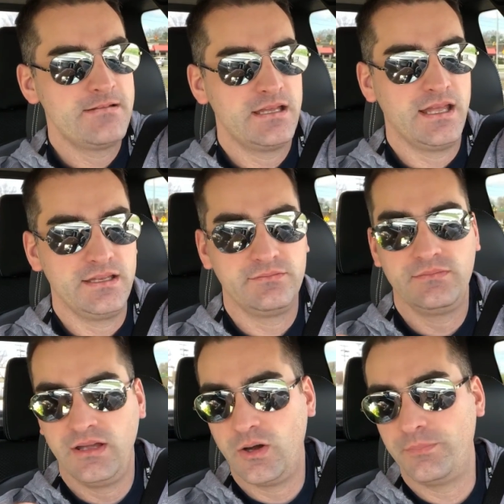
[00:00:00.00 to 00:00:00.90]
and
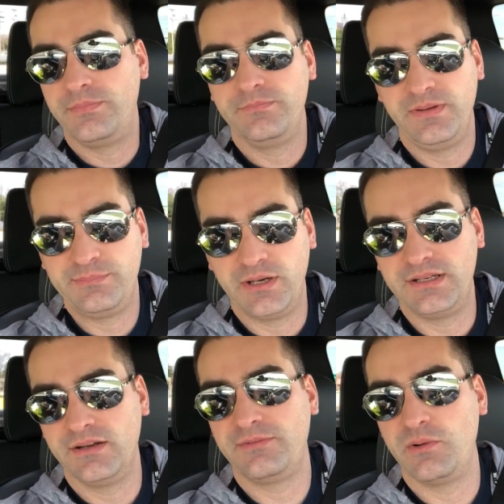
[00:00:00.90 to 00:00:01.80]
help people
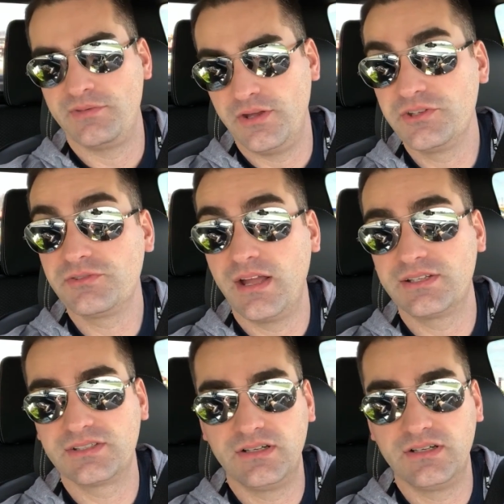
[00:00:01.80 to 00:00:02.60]
identify what their strengths